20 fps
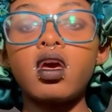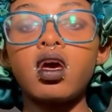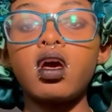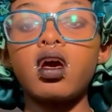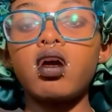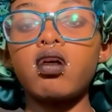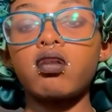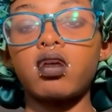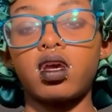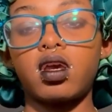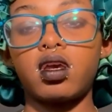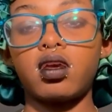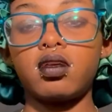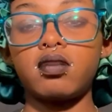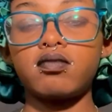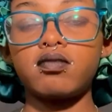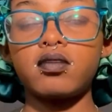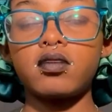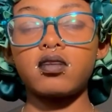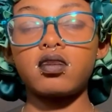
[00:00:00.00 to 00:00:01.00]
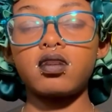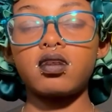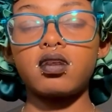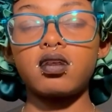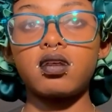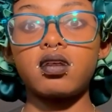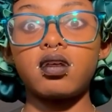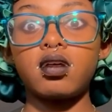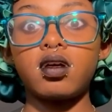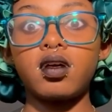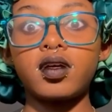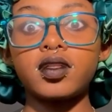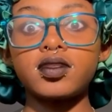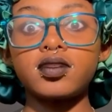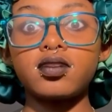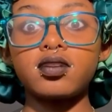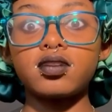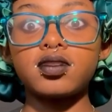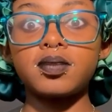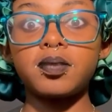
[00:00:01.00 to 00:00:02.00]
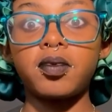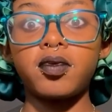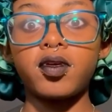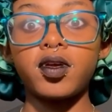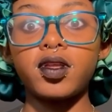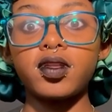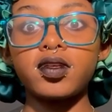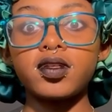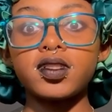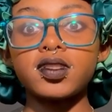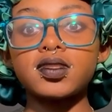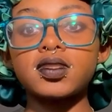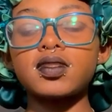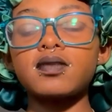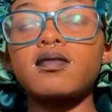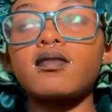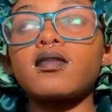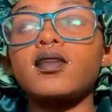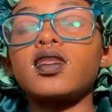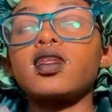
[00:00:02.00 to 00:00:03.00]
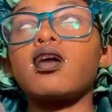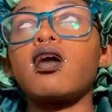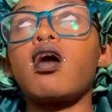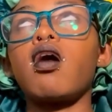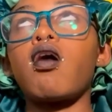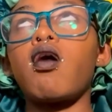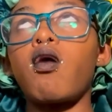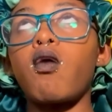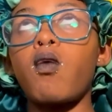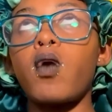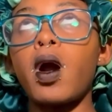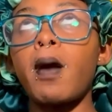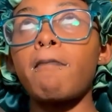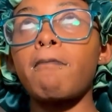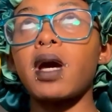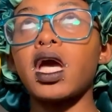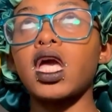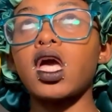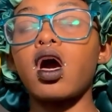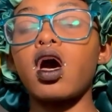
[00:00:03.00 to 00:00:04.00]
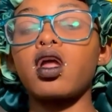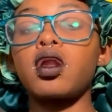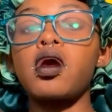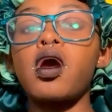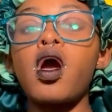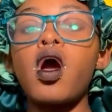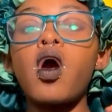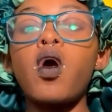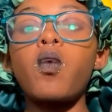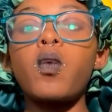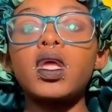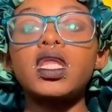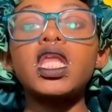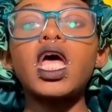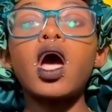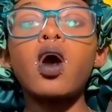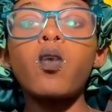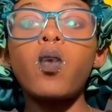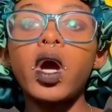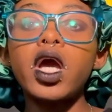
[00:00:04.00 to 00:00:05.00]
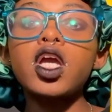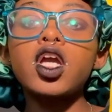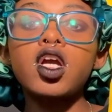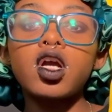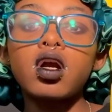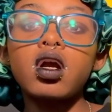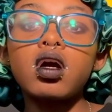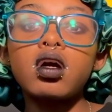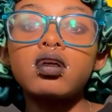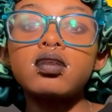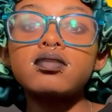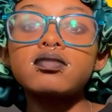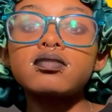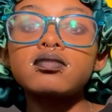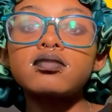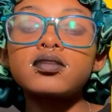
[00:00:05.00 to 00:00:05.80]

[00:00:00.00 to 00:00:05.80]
Okay, on to the spoilers. Oh my god, when that white girl